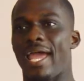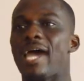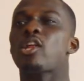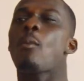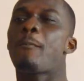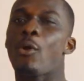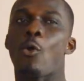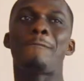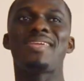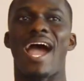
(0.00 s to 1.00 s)
And I'm
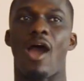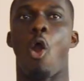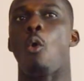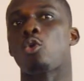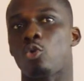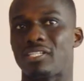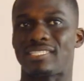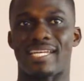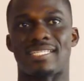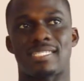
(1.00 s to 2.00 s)
going to be all
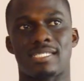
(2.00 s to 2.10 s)
content.